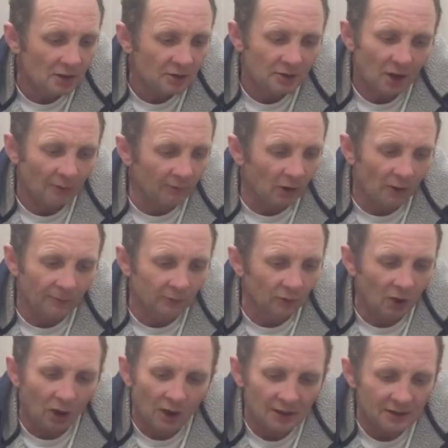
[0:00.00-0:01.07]
So I've got a
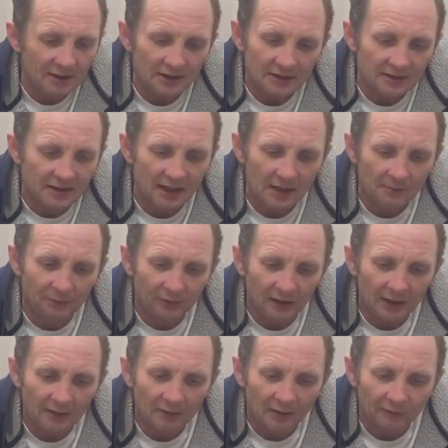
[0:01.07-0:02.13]
variety of tips
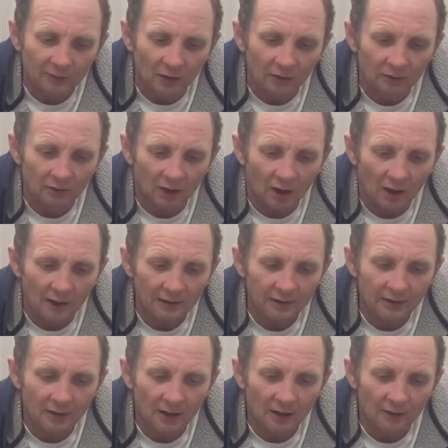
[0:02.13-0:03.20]
here. I've got like,
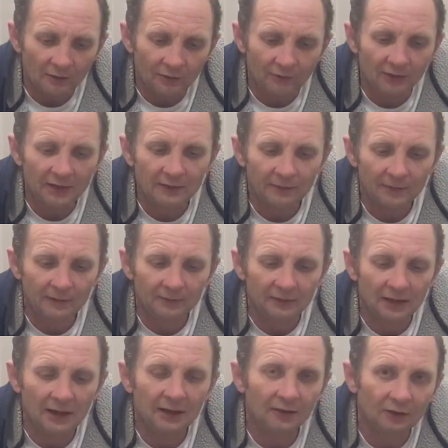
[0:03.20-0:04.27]
you know,
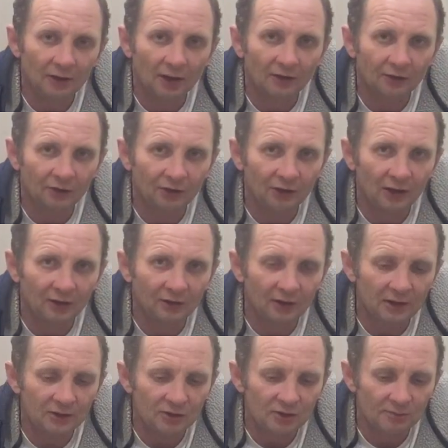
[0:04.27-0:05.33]
315, so that's a
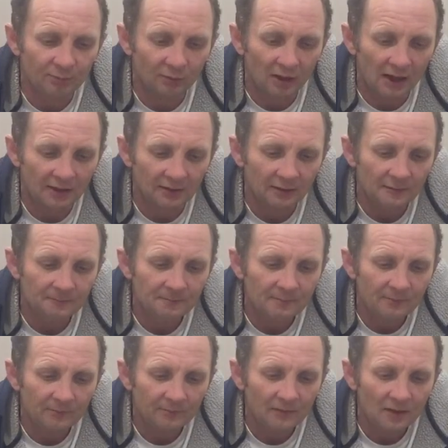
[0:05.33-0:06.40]
6-inch spread.
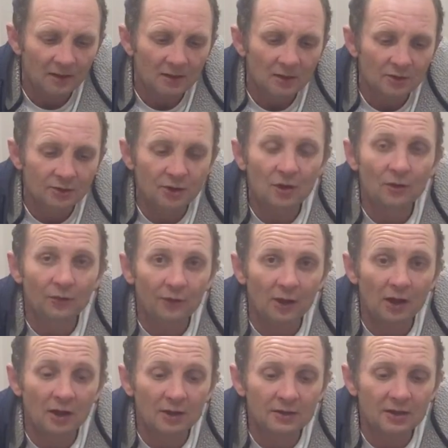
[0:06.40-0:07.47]

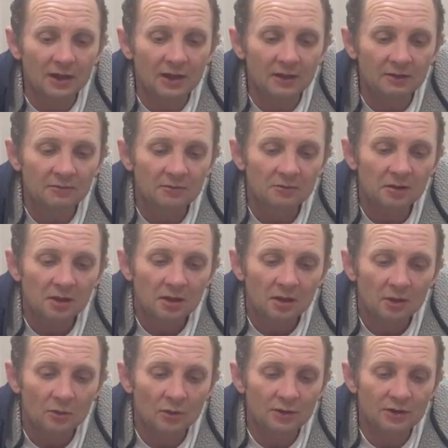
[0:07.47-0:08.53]
213,
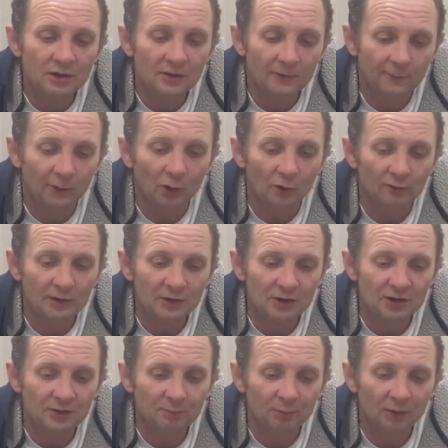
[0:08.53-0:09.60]
which is a
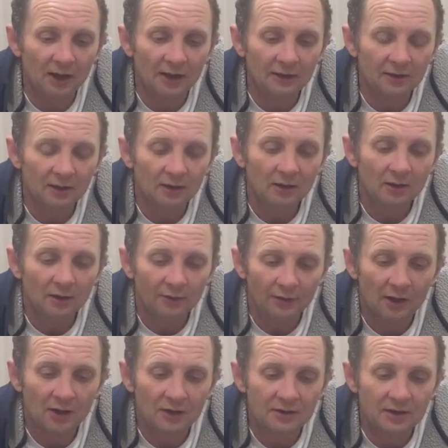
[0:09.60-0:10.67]
4-inch spread,
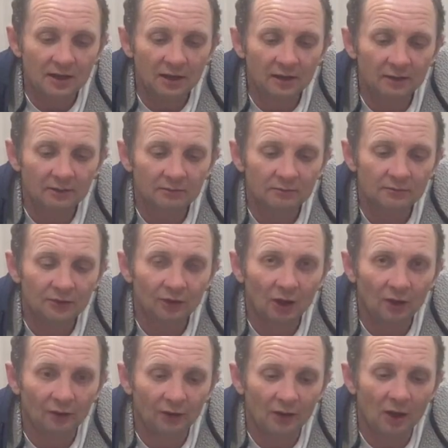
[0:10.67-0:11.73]
13
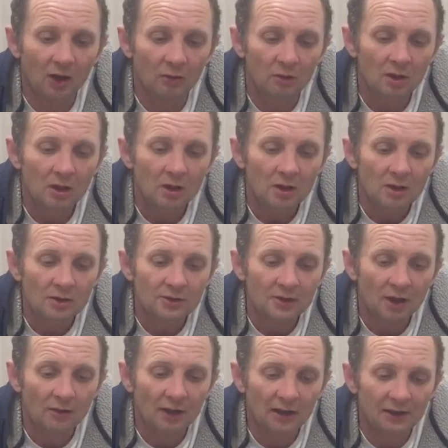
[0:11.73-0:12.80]
size of the hole.
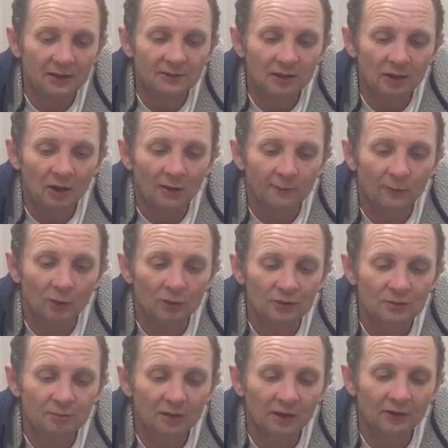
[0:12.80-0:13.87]
So that gives you like
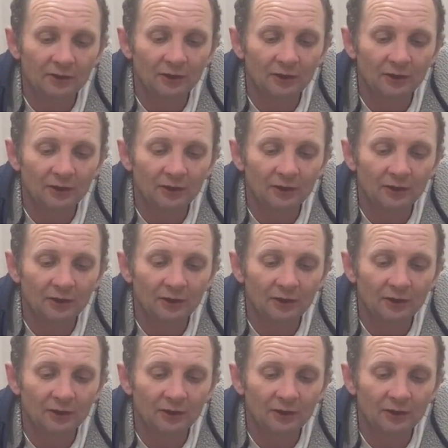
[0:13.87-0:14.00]
4-inch spread.